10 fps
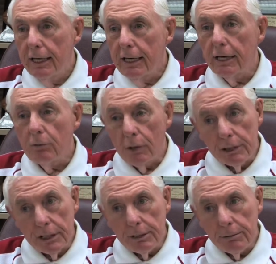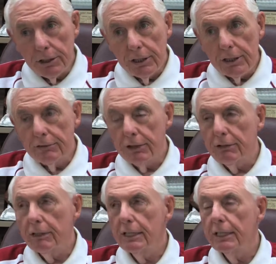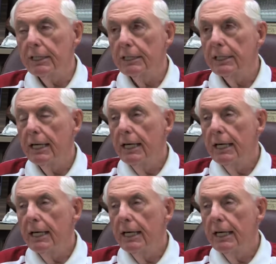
and I worked as a machinist for 3 years.